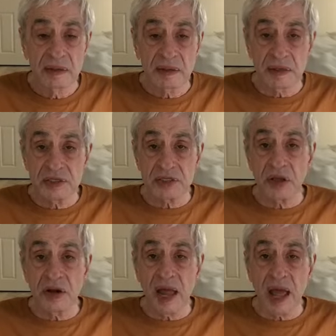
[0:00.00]
things
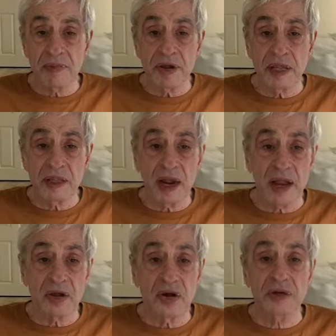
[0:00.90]
started happening that
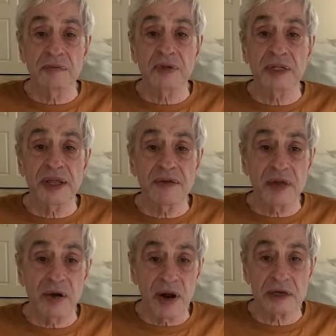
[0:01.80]
I couldn't believe
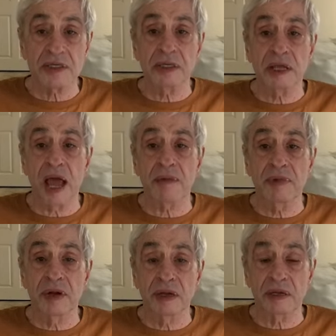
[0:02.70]
they were actually
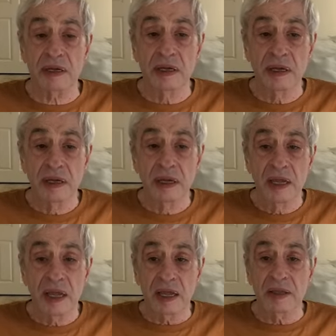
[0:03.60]
happening.
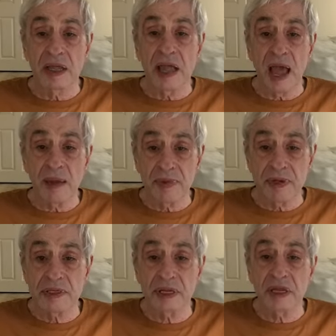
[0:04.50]
And they
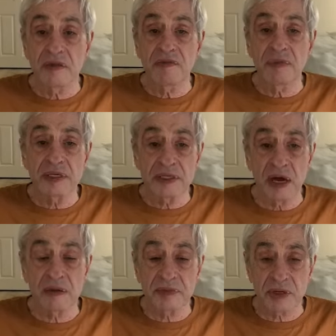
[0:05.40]
happened to give me
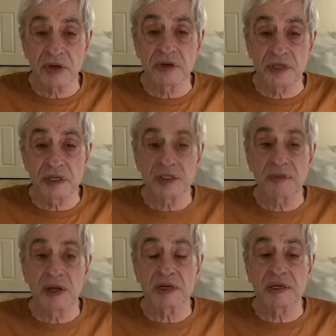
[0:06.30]
time to go to his
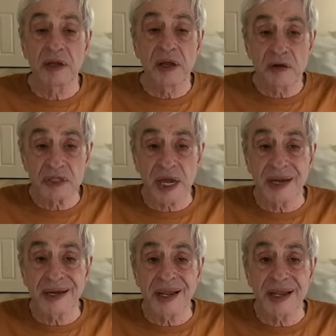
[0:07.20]
meditation. I
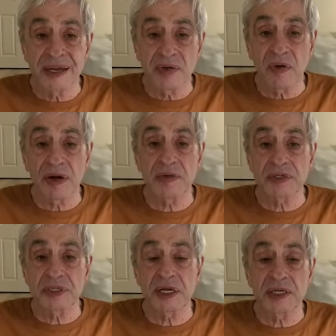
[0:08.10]
needed what he
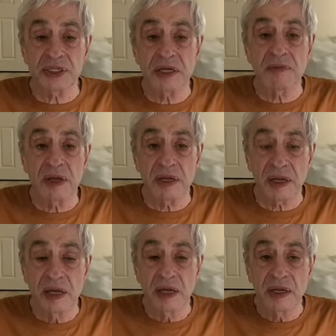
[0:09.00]
was teaching me
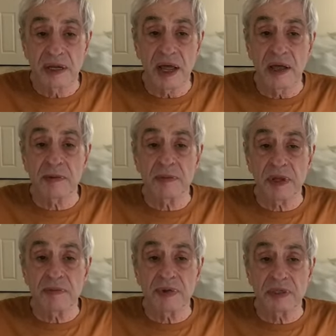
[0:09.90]
to help
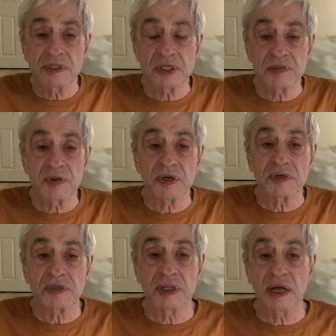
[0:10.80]
me build a
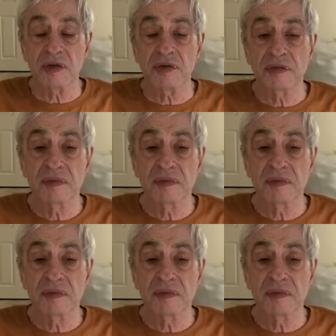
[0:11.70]
spiritual life.